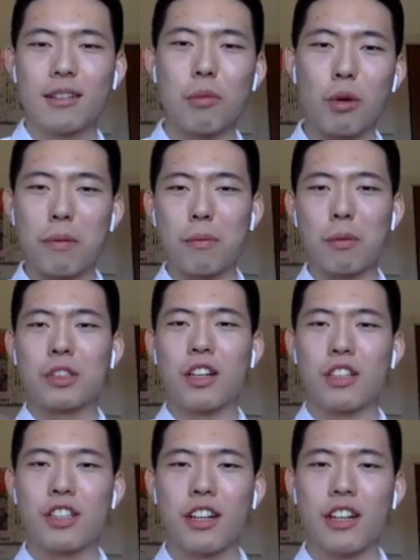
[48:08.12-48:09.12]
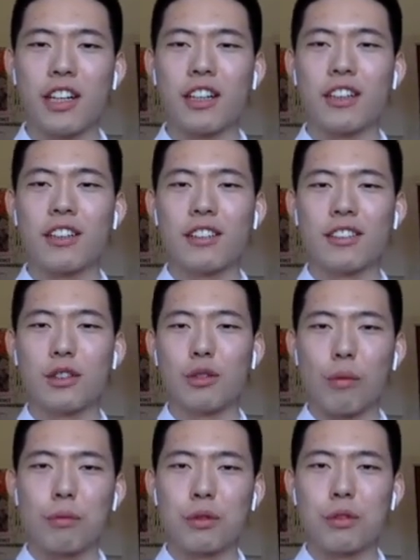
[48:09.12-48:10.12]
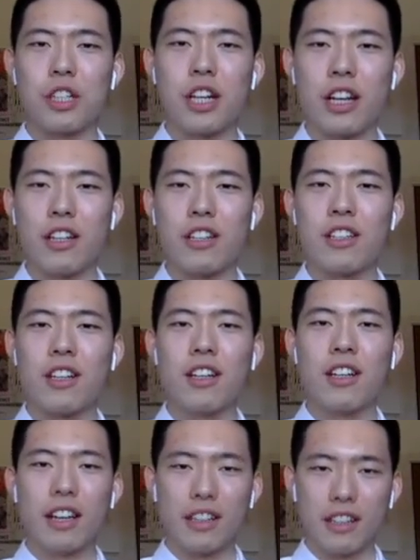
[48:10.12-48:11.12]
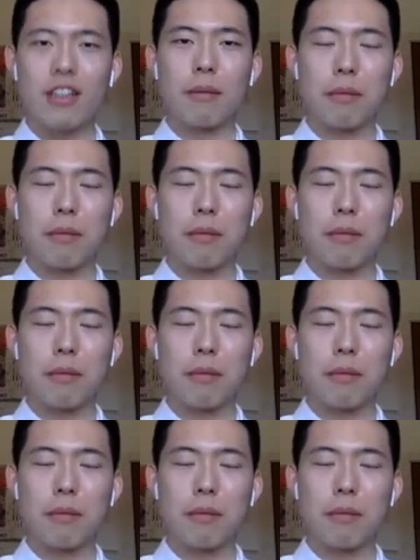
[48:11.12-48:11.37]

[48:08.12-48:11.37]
More people will start sharing, the yeah. norms will change. And in the